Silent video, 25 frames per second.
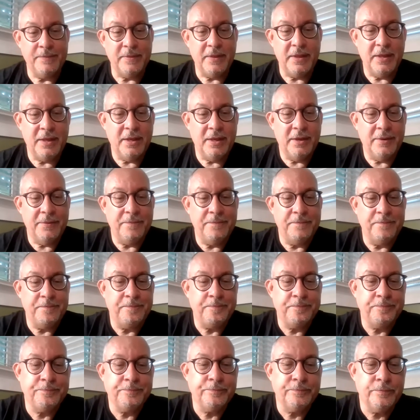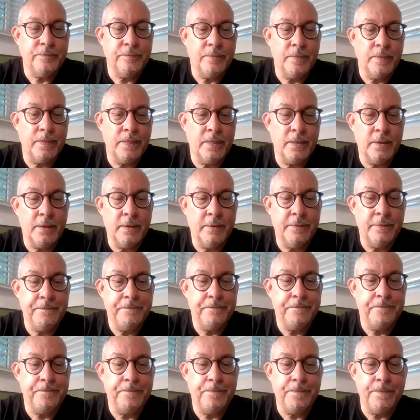
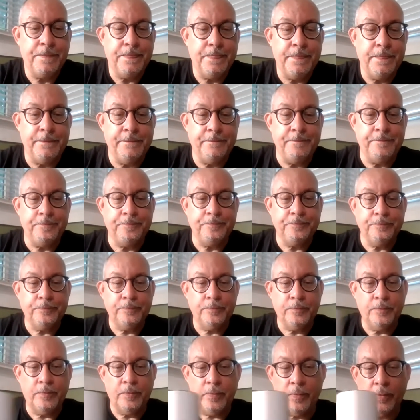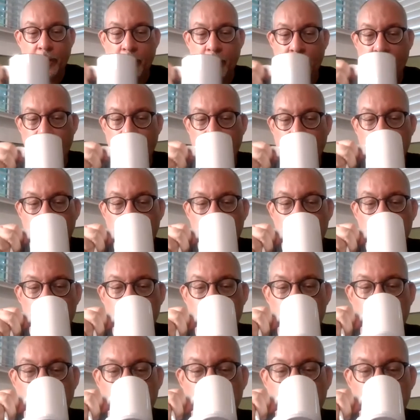No words are spoken by the person on screen.